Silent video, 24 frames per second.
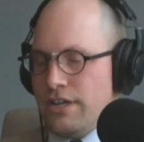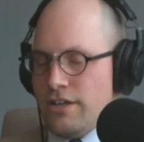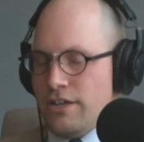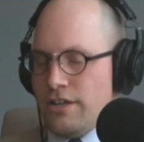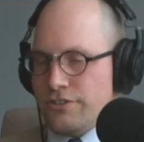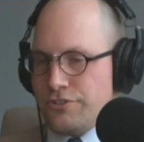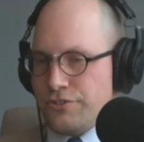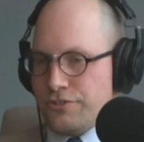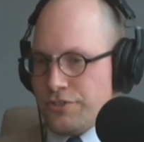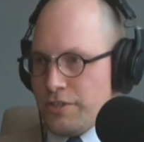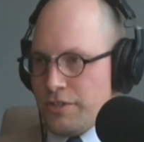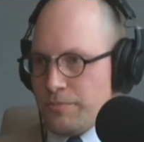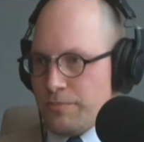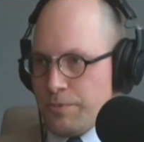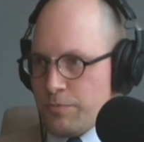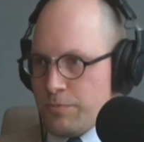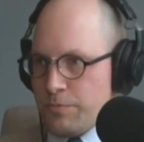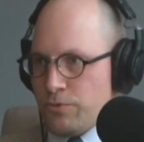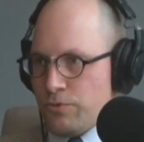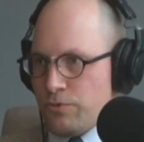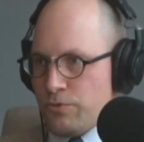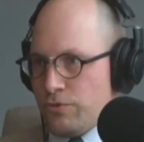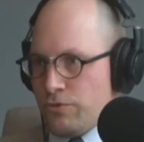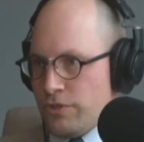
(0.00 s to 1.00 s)
so that
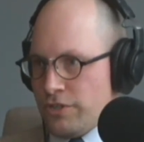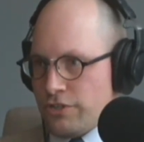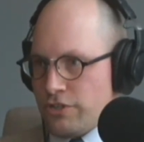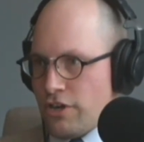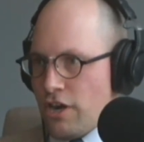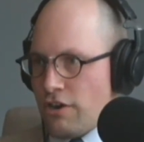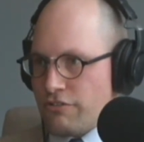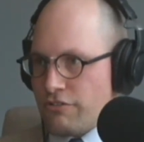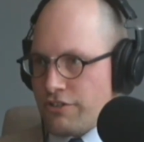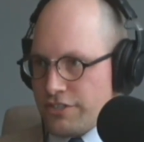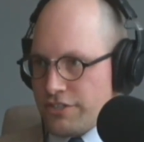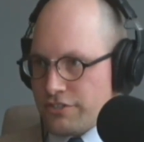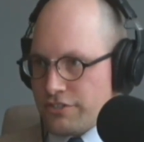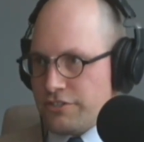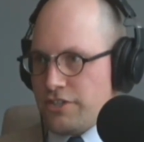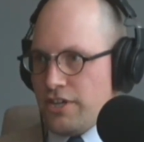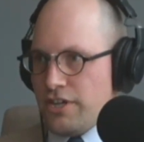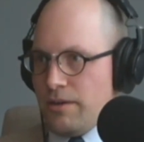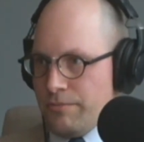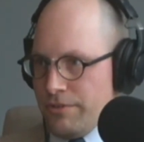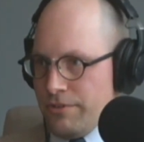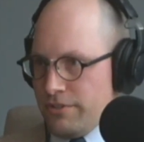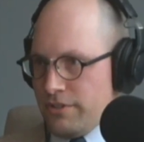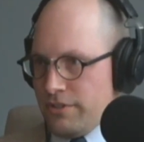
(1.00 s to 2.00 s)
people and congregants can
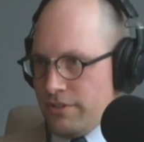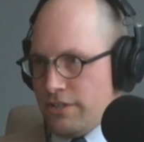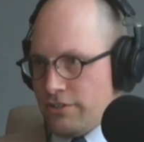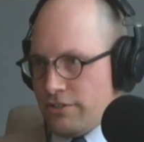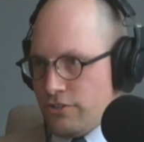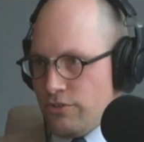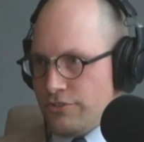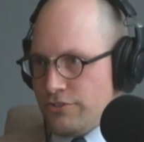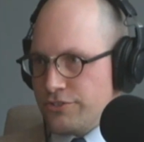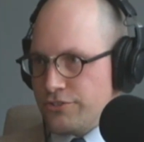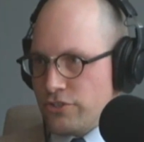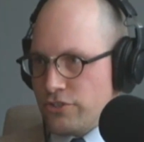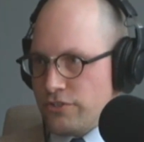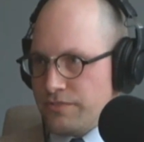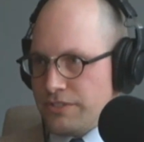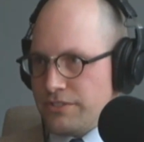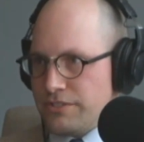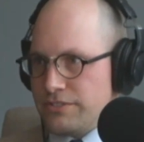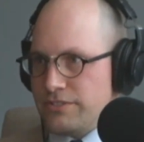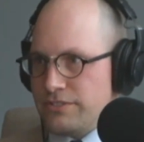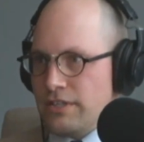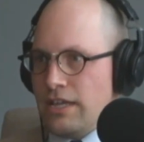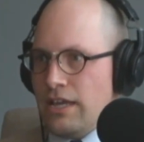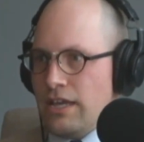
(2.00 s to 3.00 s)
come and go to
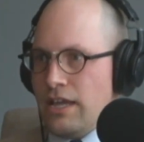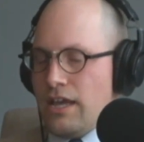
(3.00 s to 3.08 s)
service.